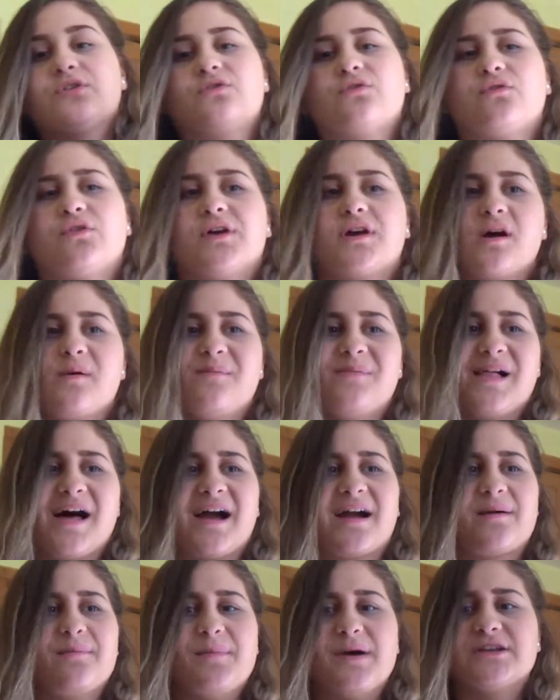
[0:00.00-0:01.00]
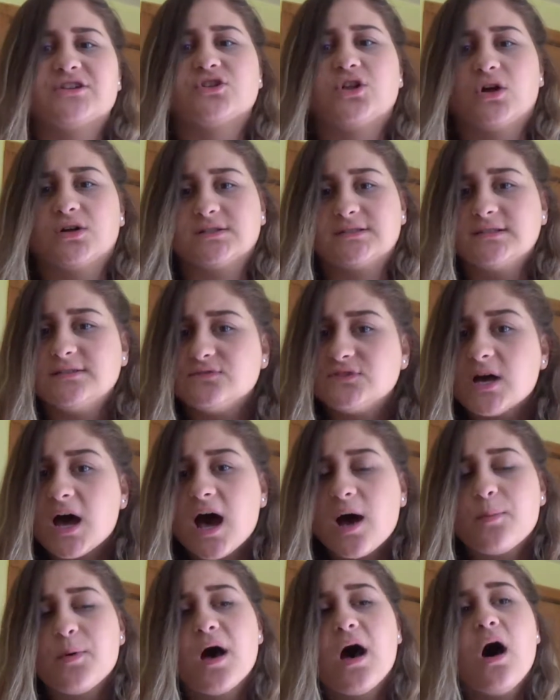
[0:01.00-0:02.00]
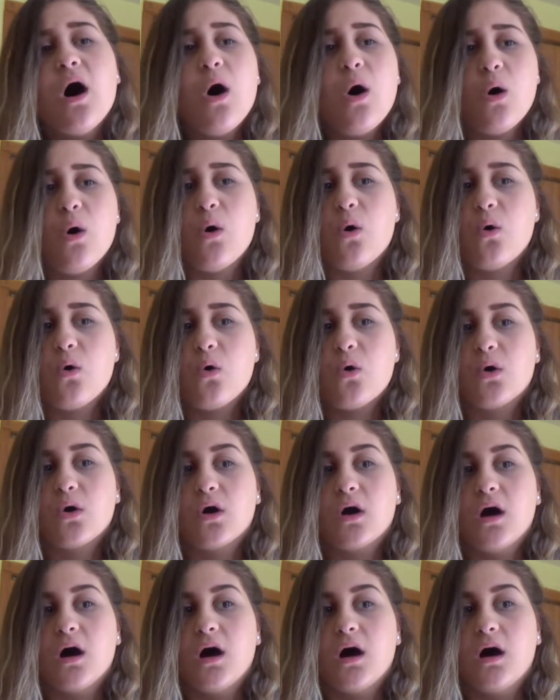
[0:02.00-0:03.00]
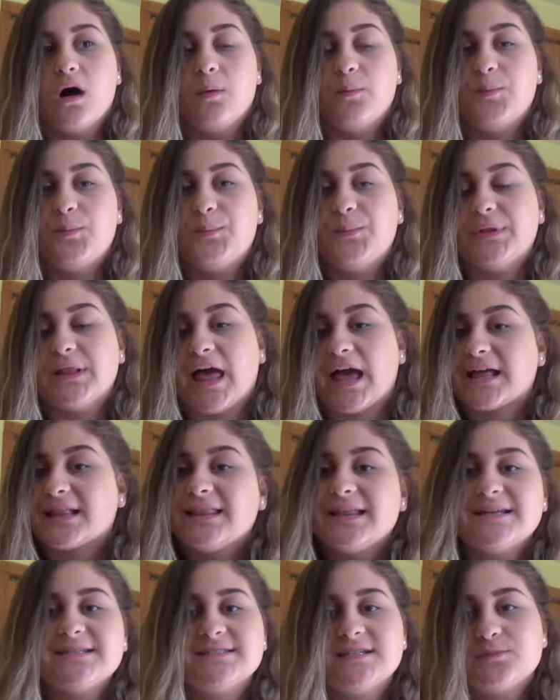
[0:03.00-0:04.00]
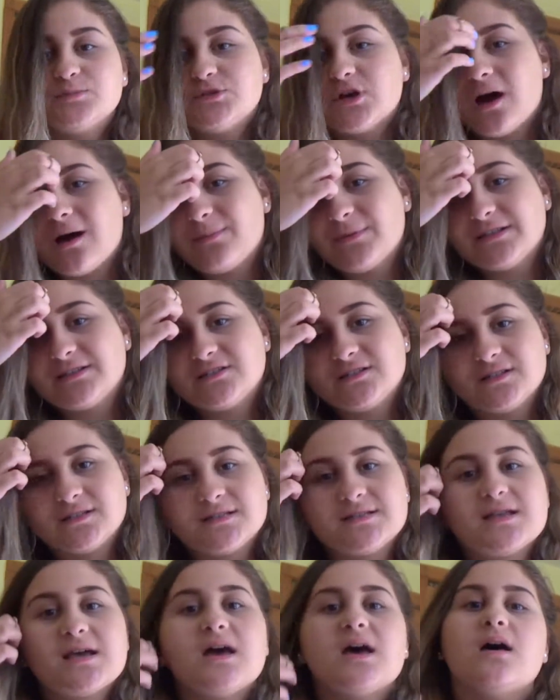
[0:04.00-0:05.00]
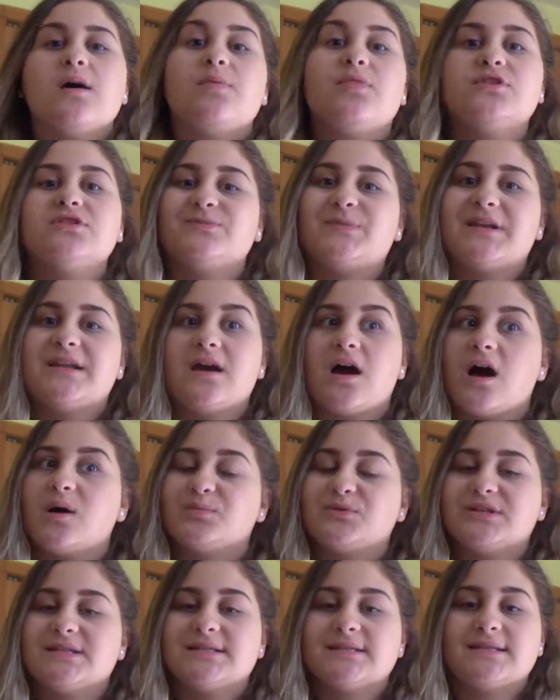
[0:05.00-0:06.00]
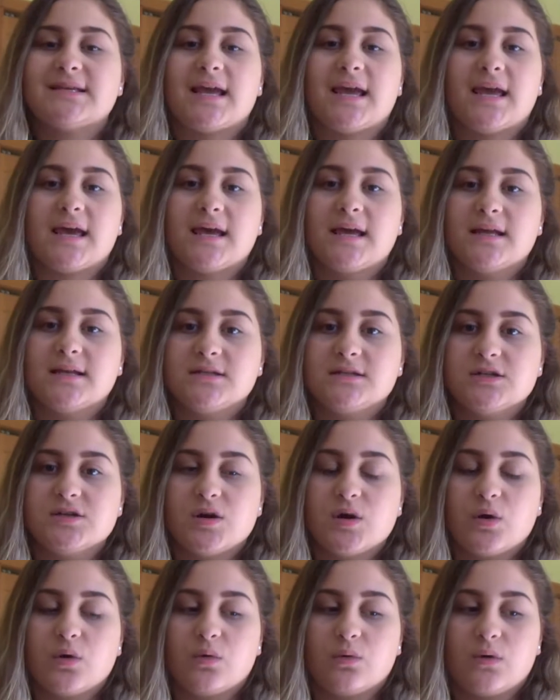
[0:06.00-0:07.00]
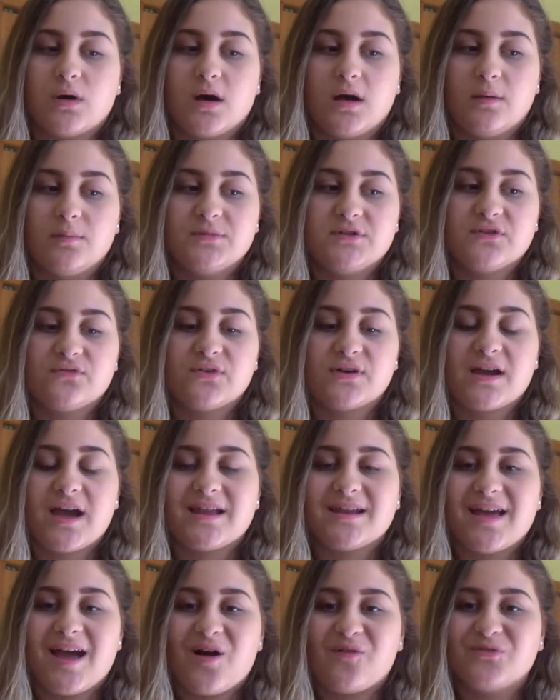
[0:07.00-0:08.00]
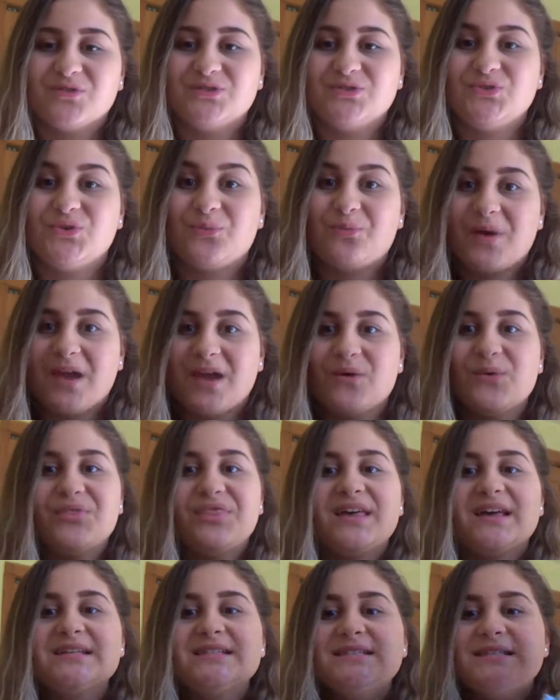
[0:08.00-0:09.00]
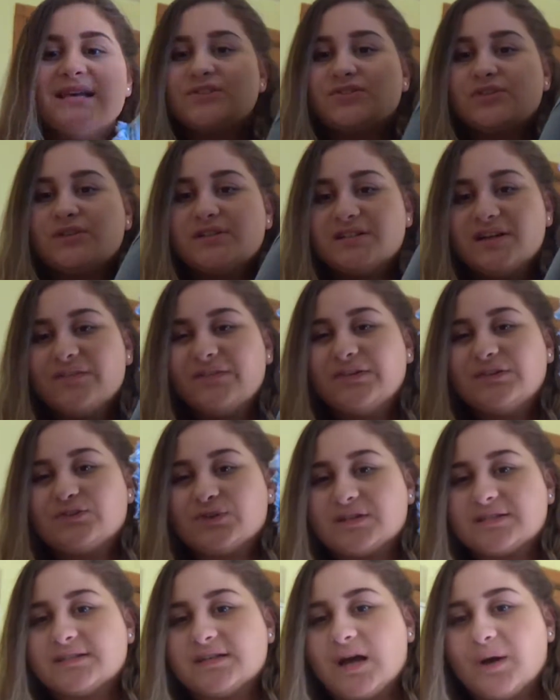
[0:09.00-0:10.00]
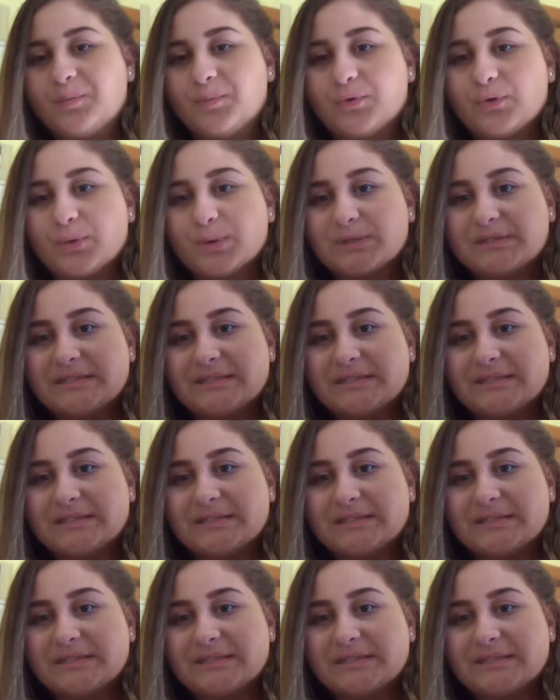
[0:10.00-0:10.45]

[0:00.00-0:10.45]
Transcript: this over like a black mesh long sleeve top or a black lace up top. It's just, there's many options and you know different kind of outfits you could pair with this, so you could definitely dress it up or